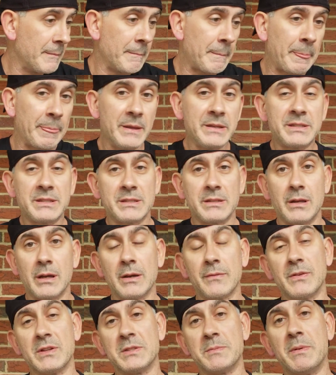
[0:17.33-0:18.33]
This is a
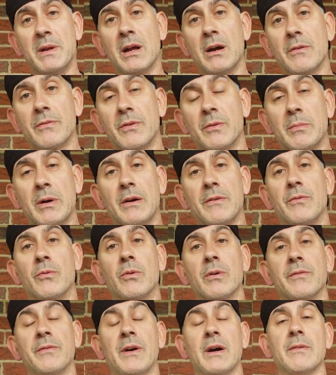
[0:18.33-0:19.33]
knife that's been out for about
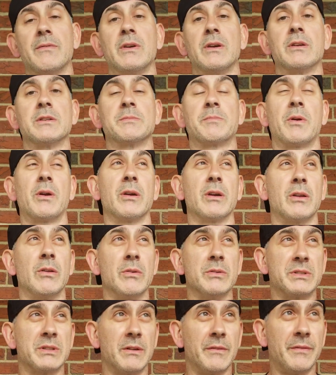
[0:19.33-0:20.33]
4 or 5 years, probably
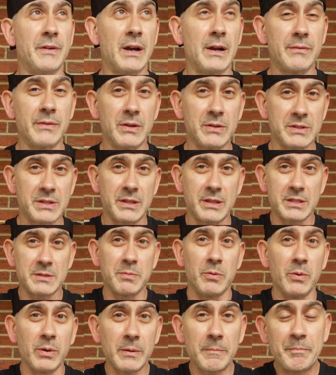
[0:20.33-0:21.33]
closer to 5 years at this
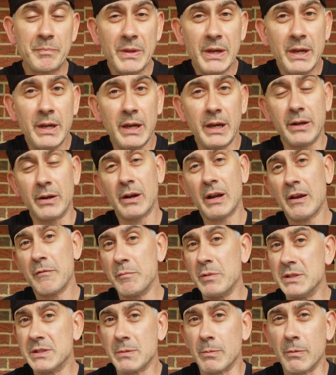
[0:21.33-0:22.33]
point, and there have
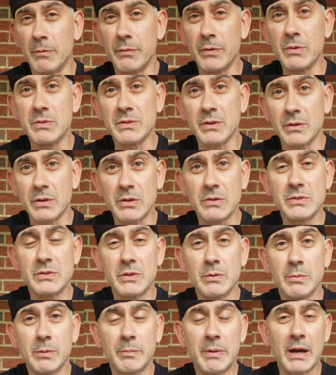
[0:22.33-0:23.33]
been some reviews on
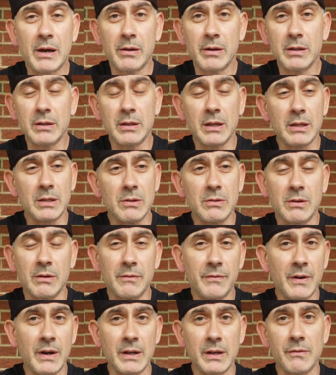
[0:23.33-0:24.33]
YouTube about it, and you can
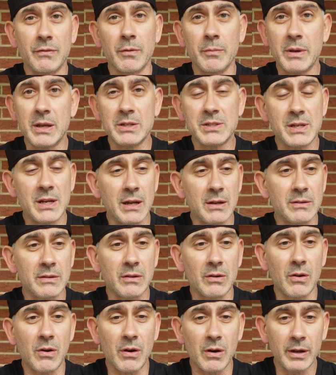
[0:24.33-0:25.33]
find information out
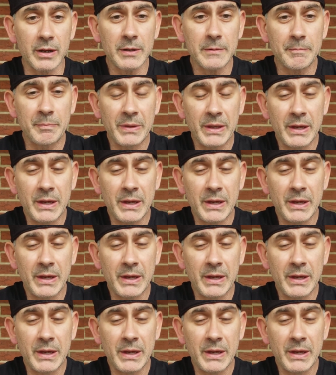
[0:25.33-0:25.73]
there on it.